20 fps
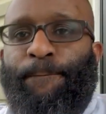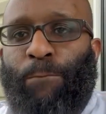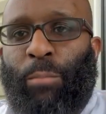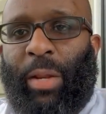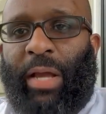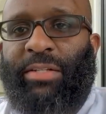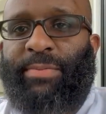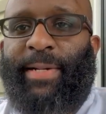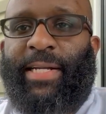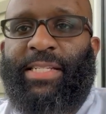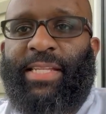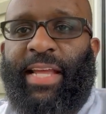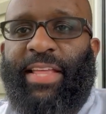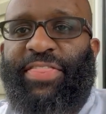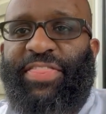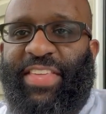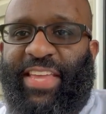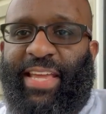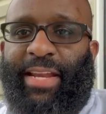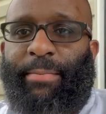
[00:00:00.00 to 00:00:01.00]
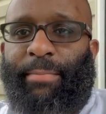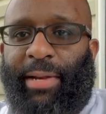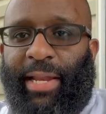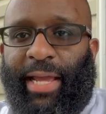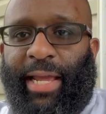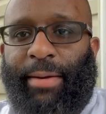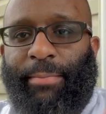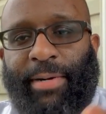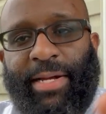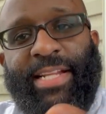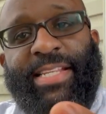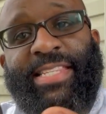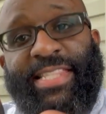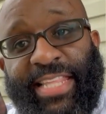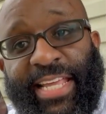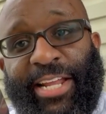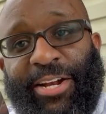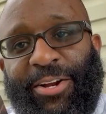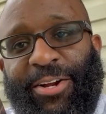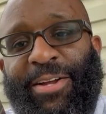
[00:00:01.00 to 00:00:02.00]
I was about to say thin blade, but it's
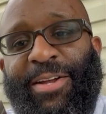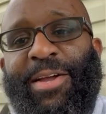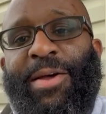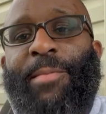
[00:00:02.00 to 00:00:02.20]
thinner.